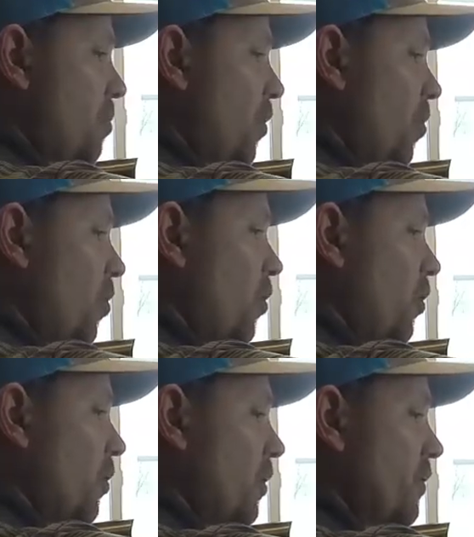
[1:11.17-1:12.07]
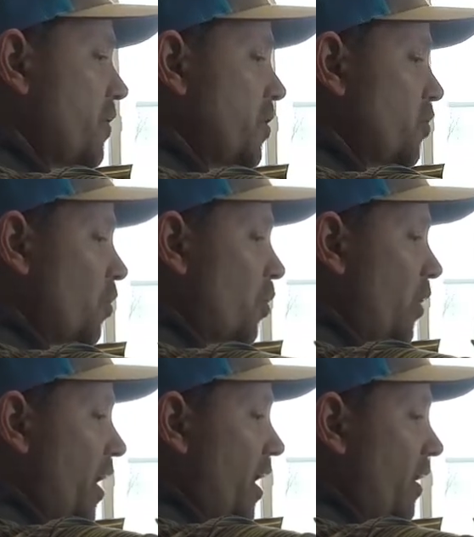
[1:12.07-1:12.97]
pull the drone
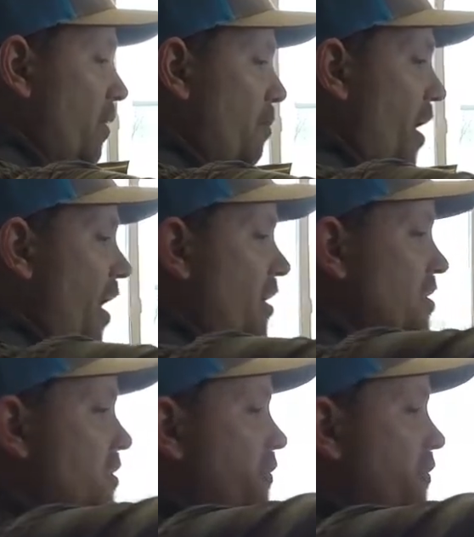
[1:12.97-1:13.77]
out of the box, the